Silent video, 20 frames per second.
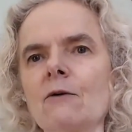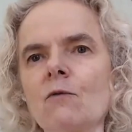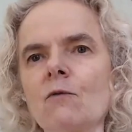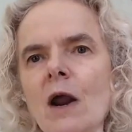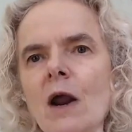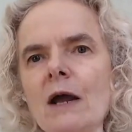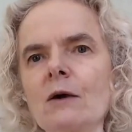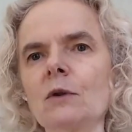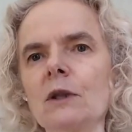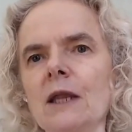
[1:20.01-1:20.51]

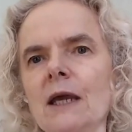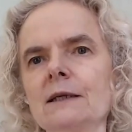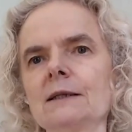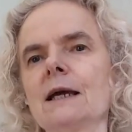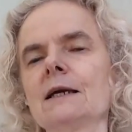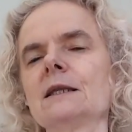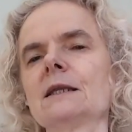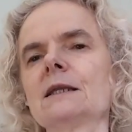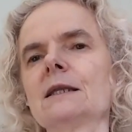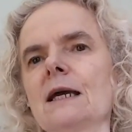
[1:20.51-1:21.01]
regulate the
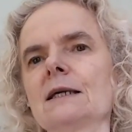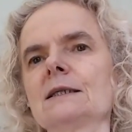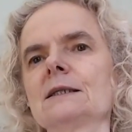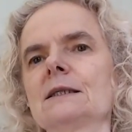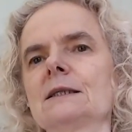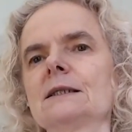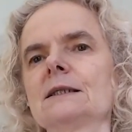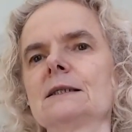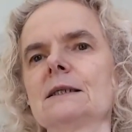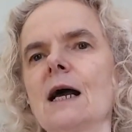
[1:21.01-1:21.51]
intense
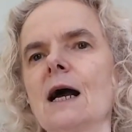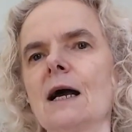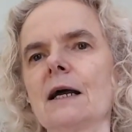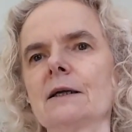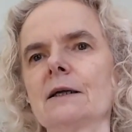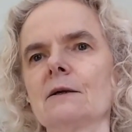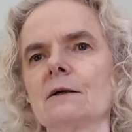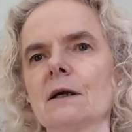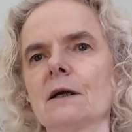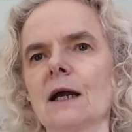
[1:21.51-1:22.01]

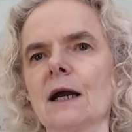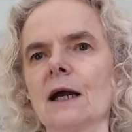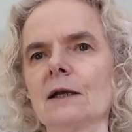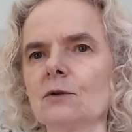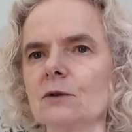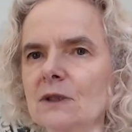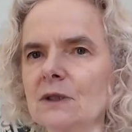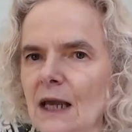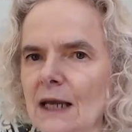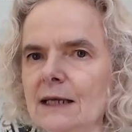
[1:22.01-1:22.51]
desire and you
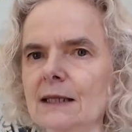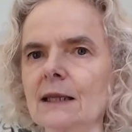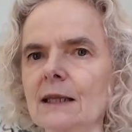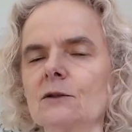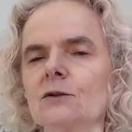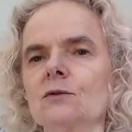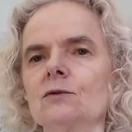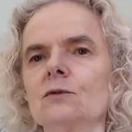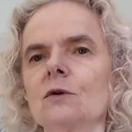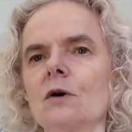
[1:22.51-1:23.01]
take that
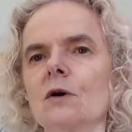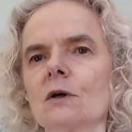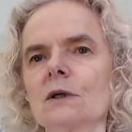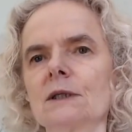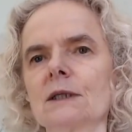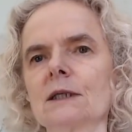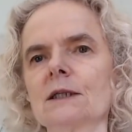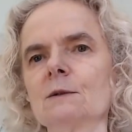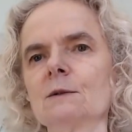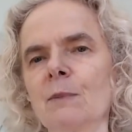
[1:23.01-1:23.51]
drug
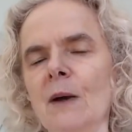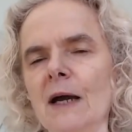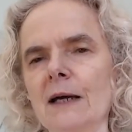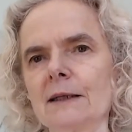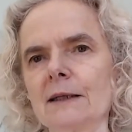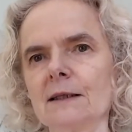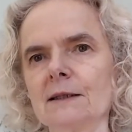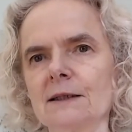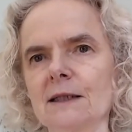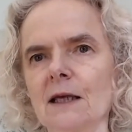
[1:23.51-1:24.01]
despite
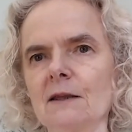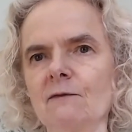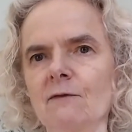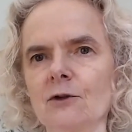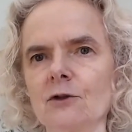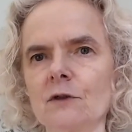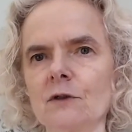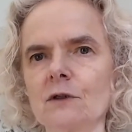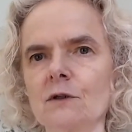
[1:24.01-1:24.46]
its adverse